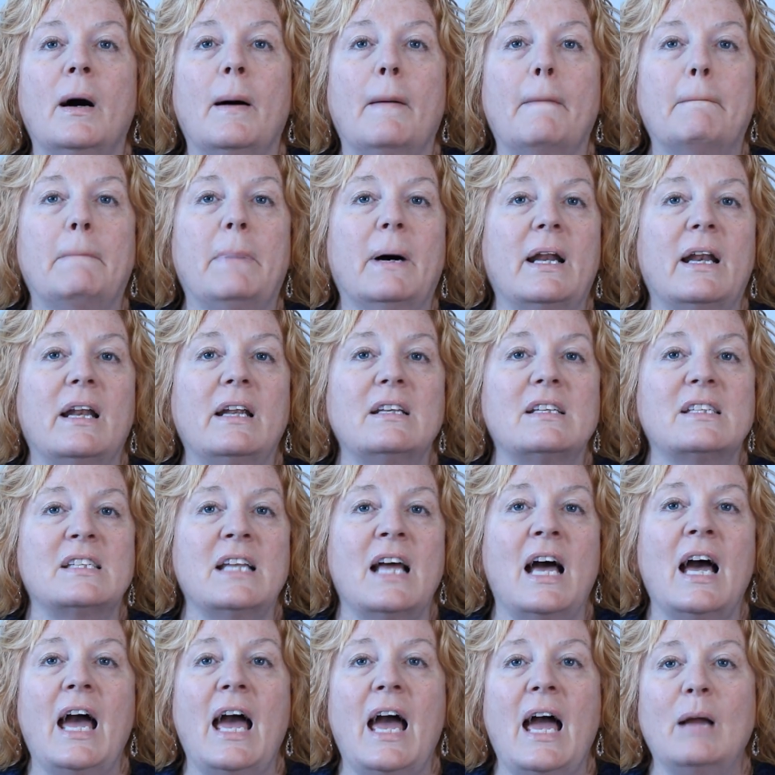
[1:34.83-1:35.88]
But it is
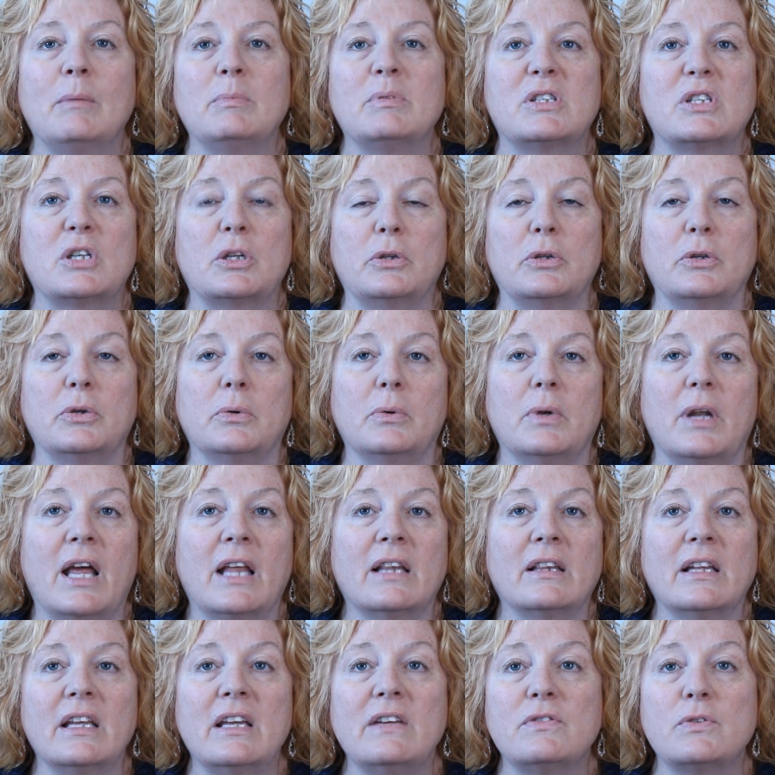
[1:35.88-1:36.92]
not absolute
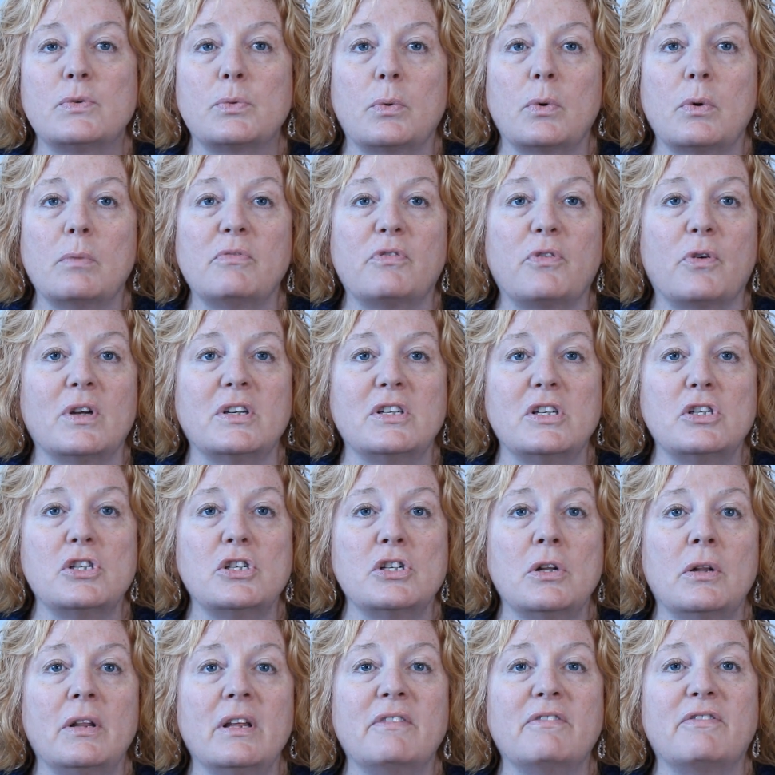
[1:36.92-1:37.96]
and leaves room for
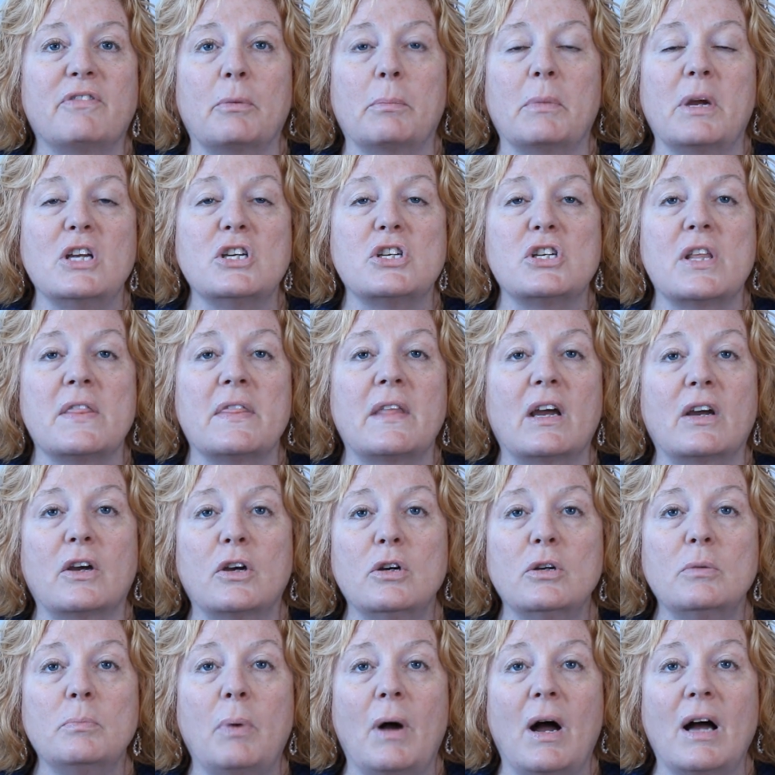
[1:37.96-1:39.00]
additional information that
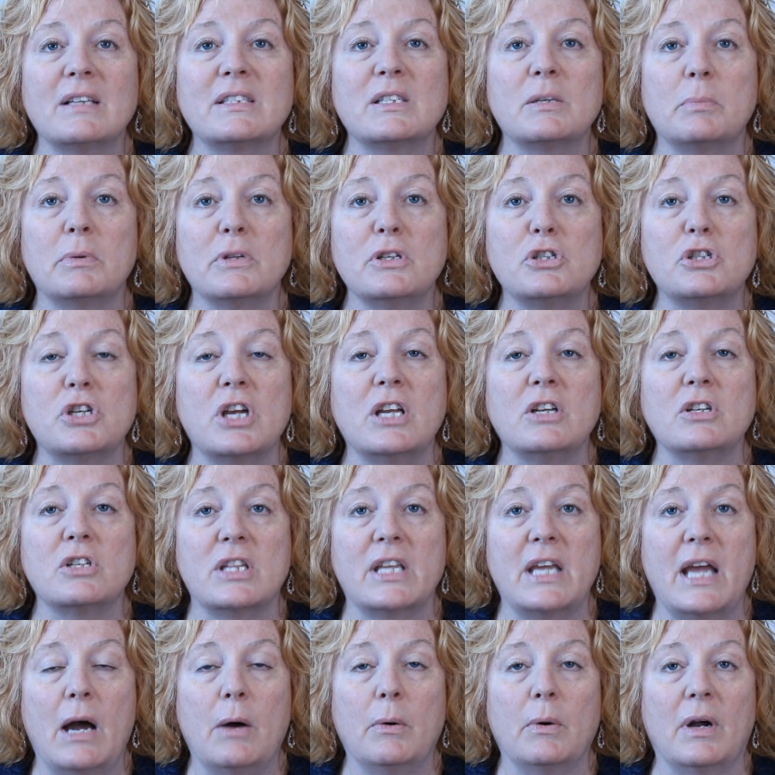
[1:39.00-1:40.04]
could possibly change
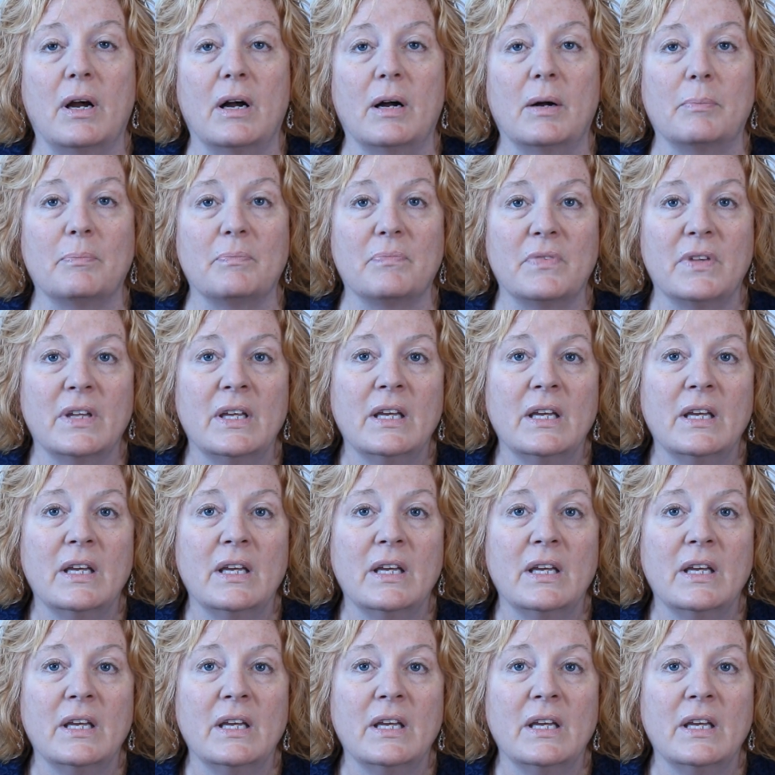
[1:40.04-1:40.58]
the outcome.